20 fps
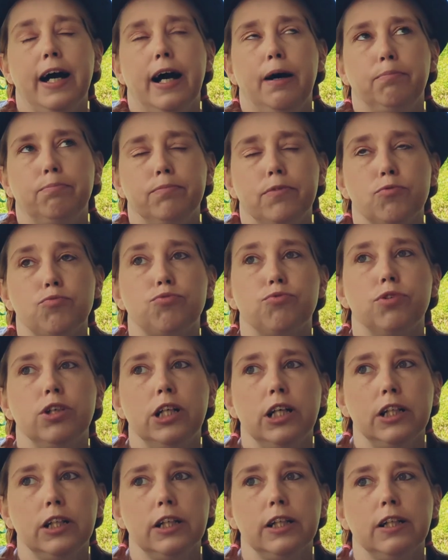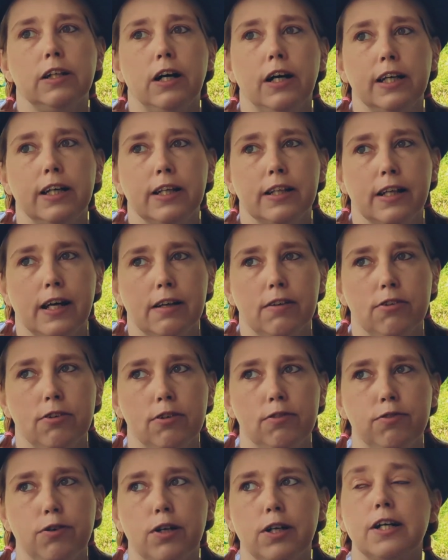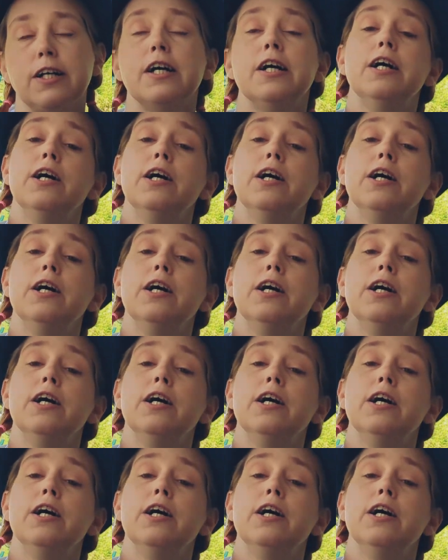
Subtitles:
I'm really liking that so far.